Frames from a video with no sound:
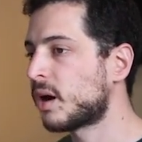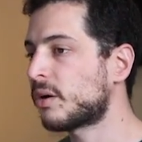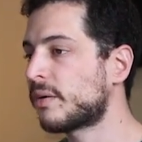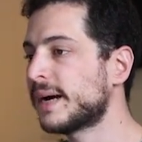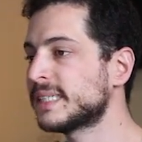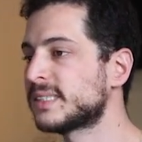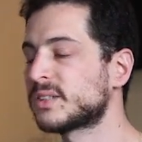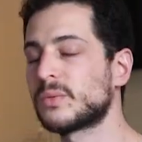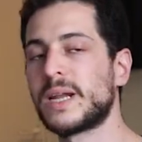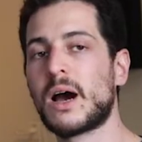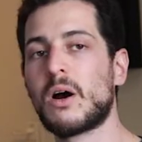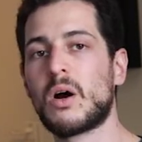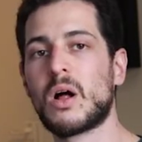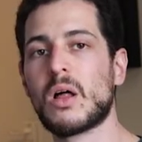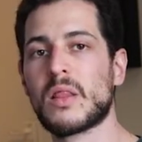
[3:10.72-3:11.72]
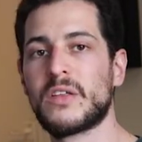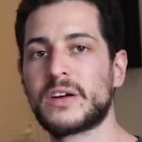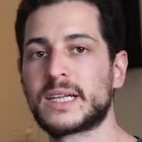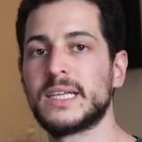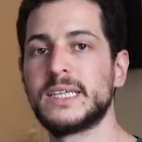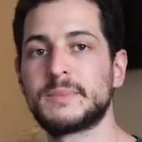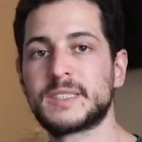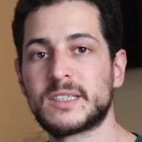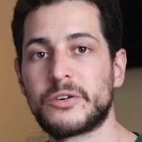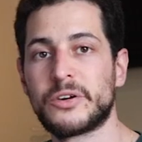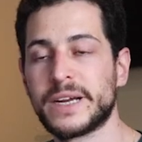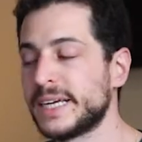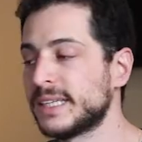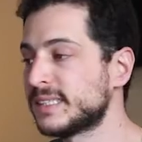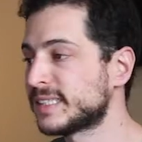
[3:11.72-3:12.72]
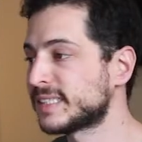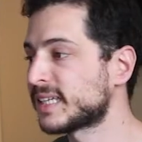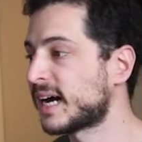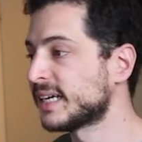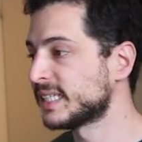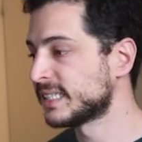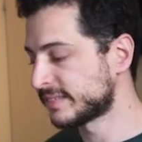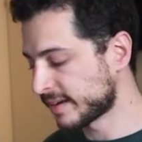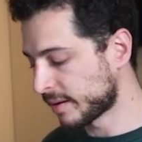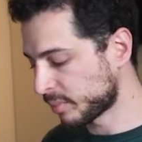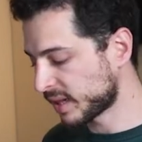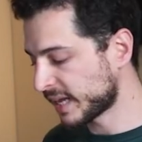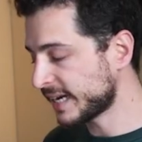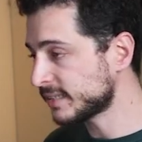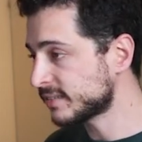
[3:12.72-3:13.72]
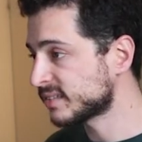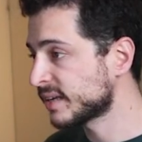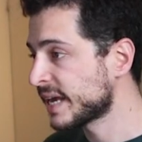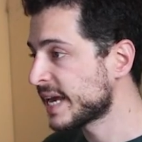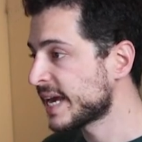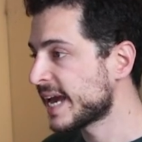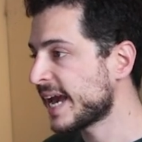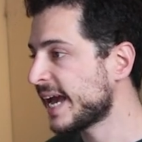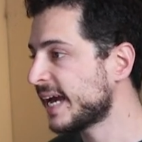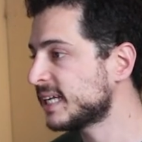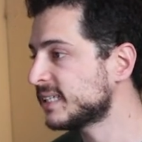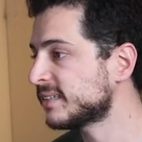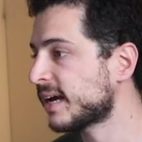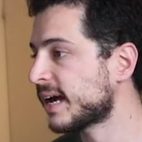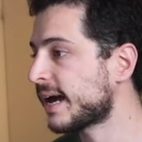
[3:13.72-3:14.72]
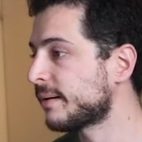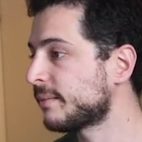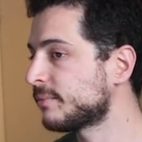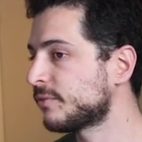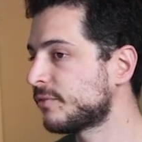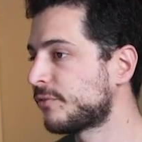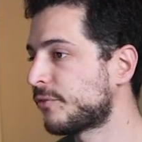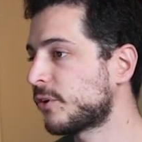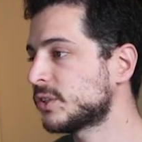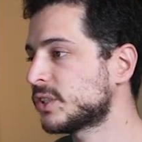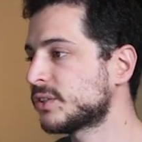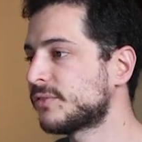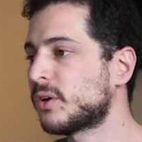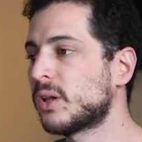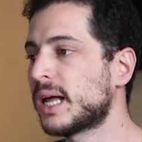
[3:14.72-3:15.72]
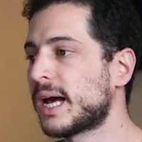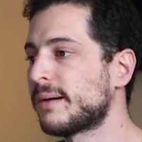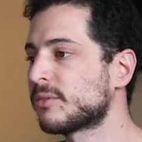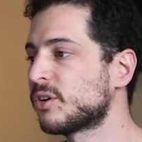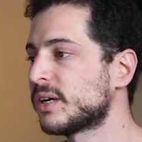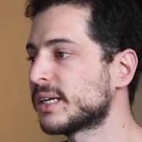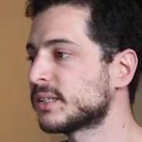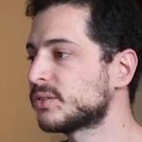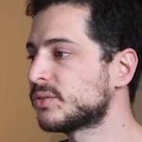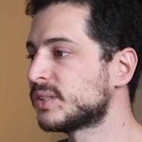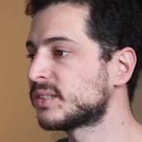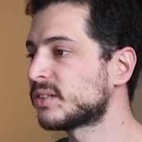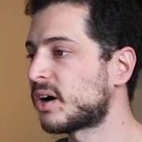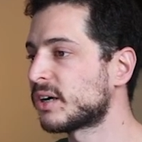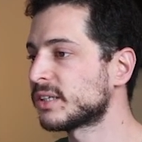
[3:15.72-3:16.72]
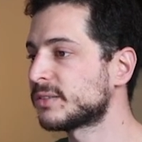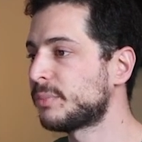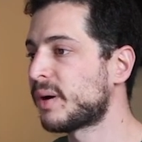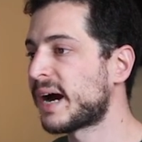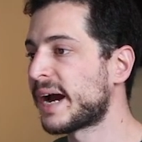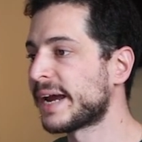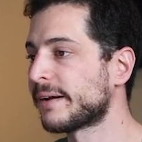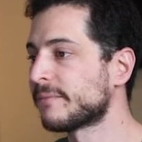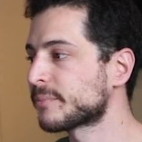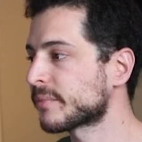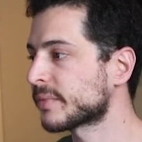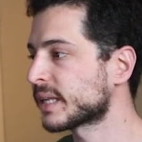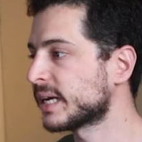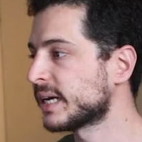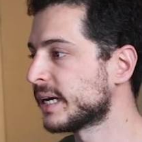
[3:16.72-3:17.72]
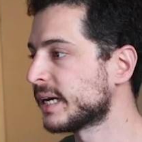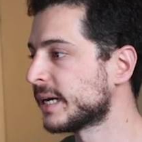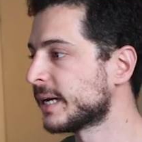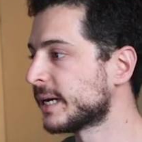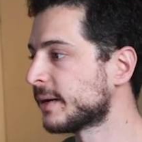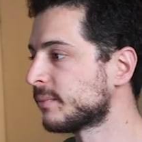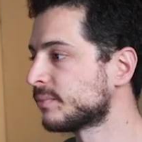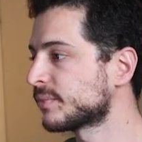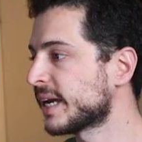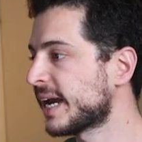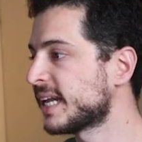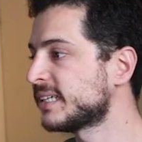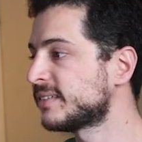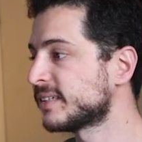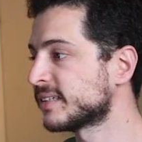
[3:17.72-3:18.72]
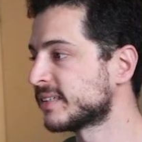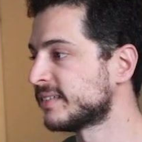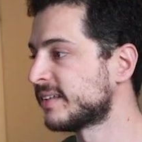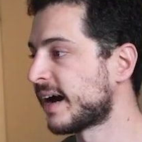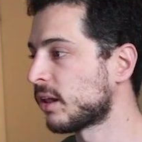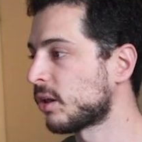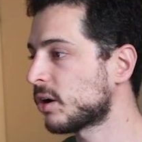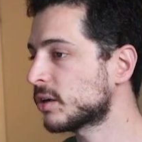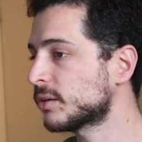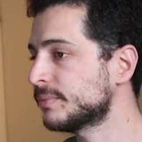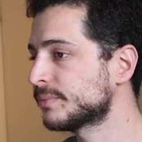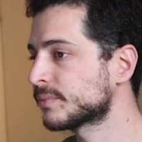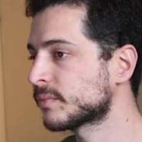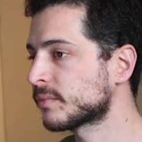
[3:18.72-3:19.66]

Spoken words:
All right, so now all the clips are inside the template. And first of all, I'm going to start by editing the dialogue.